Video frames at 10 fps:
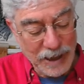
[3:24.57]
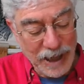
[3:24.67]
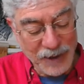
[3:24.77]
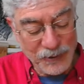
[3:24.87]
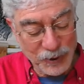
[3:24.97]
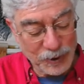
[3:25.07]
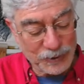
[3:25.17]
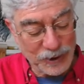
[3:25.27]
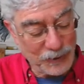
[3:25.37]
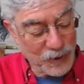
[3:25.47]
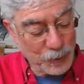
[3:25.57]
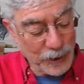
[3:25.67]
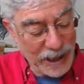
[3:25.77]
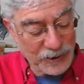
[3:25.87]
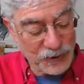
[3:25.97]
I circled under the
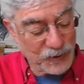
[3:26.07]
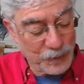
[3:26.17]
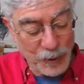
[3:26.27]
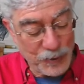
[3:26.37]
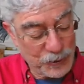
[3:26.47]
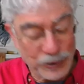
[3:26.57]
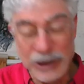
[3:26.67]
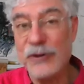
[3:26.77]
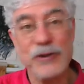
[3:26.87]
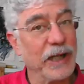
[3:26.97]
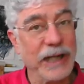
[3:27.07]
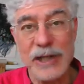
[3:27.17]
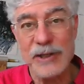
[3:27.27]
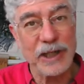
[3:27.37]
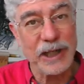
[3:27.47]
branches of both trees again
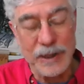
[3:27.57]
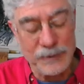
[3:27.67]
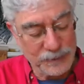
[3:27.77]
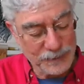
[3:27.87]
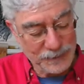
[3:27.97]
and again,